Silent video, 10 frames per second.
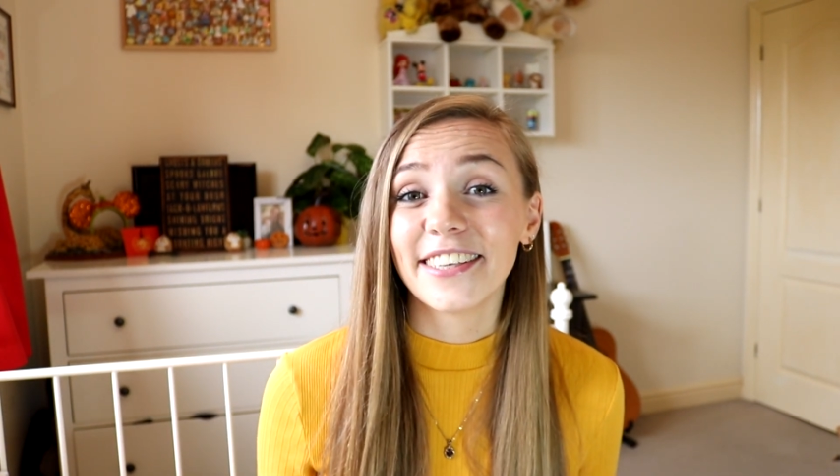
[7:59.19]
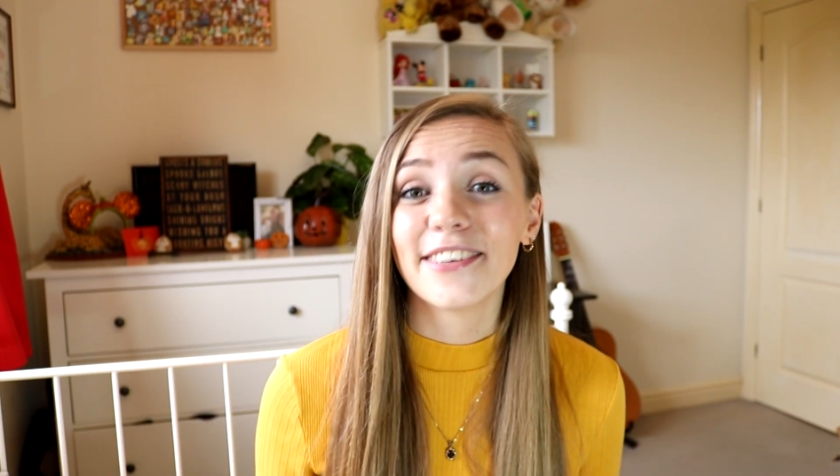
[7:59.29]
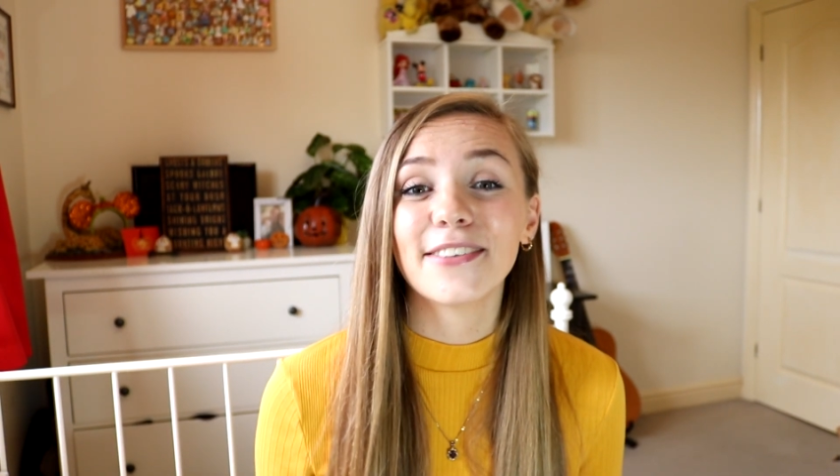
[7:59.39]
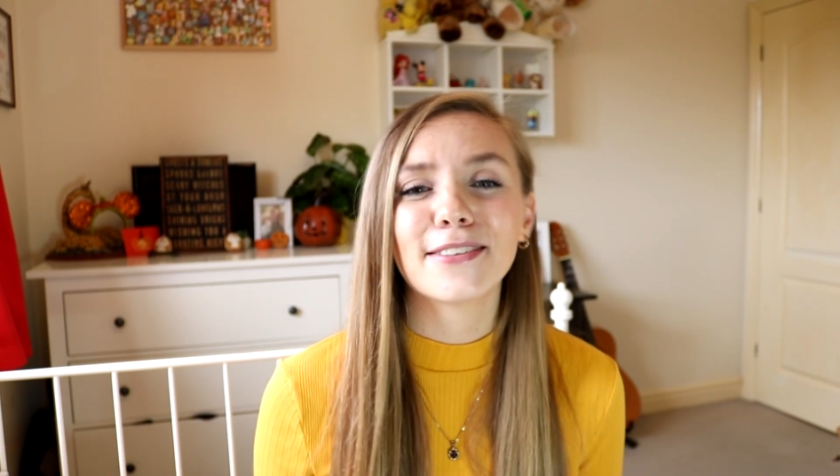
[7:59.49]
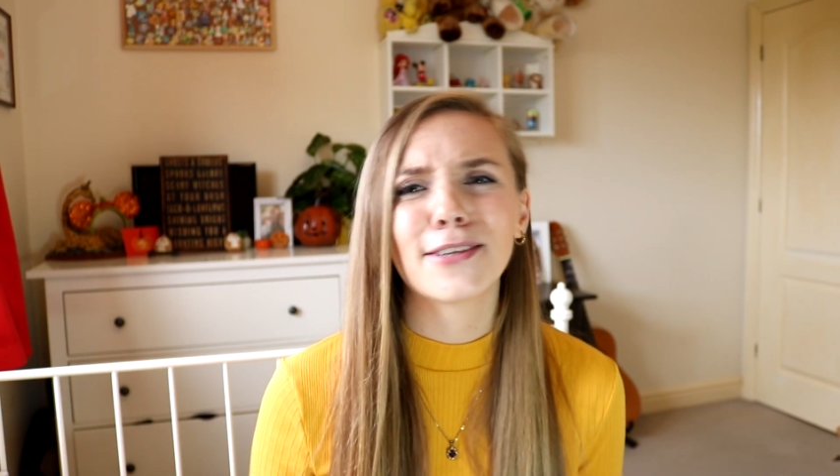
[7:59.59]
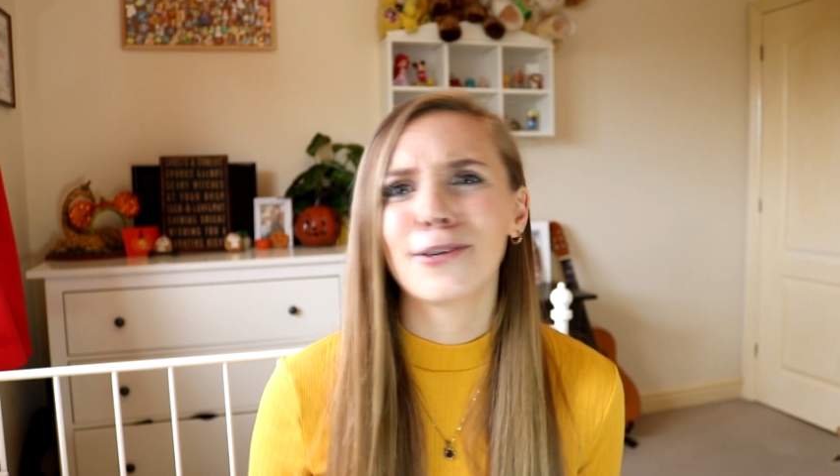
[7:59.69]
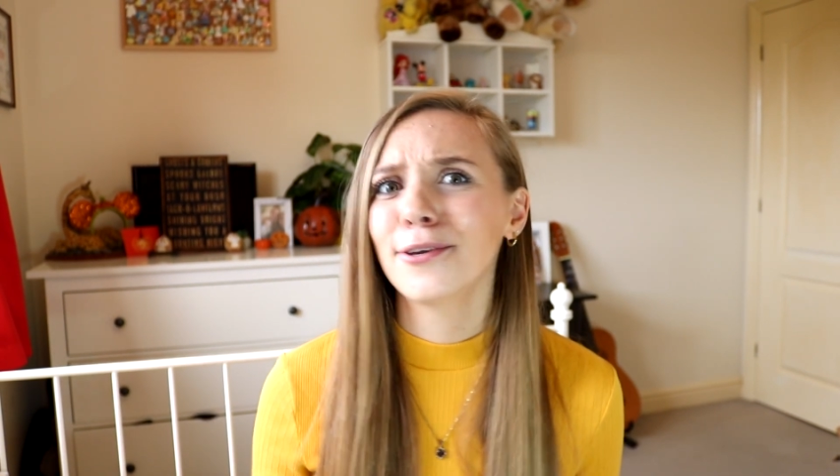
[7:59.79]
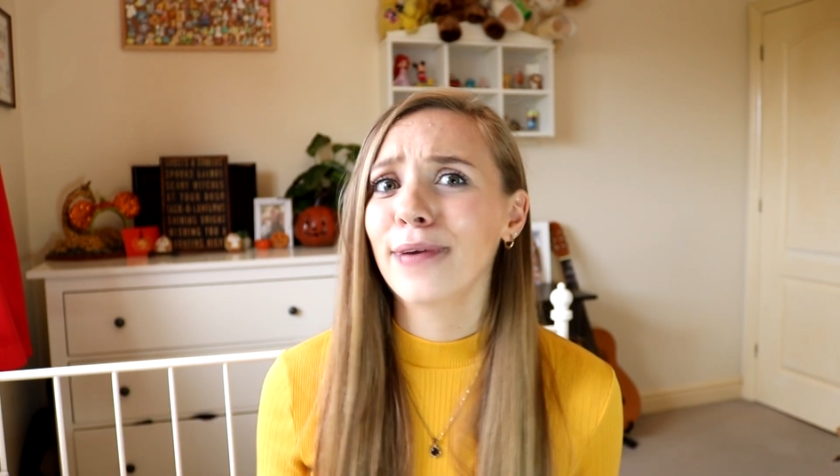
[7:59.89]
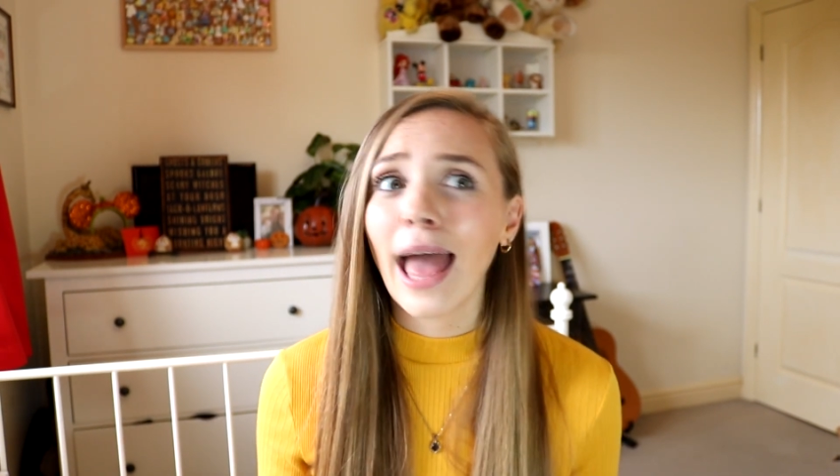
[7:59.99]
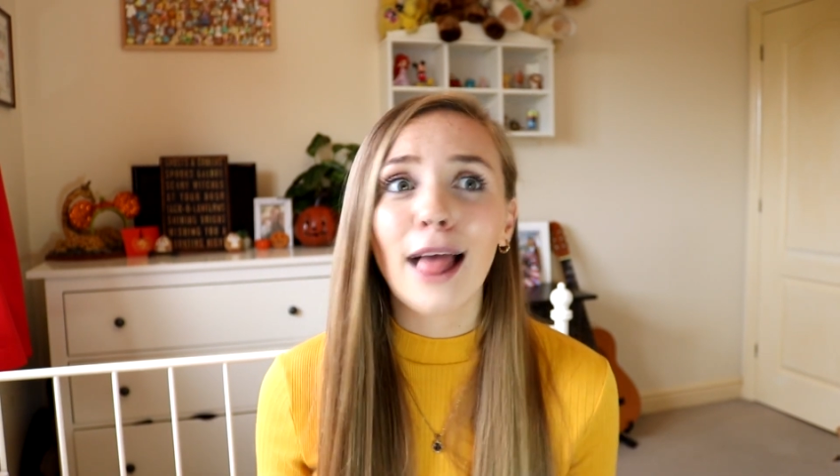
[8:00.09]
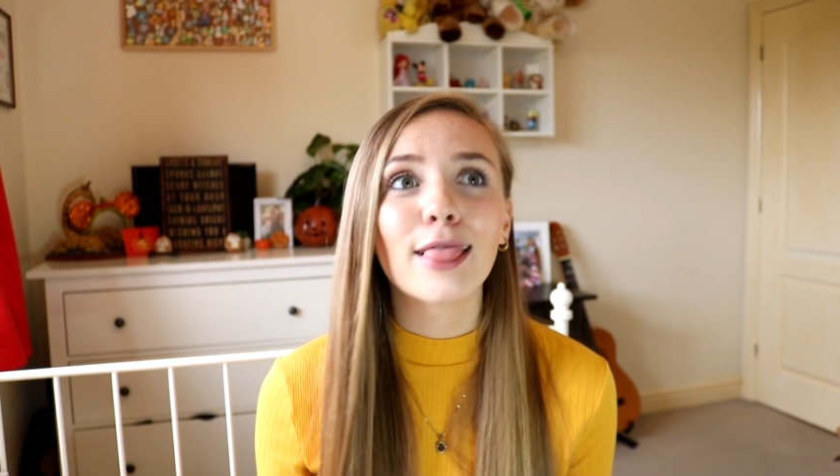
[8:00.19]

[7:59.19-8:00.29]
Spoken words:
you, so you get a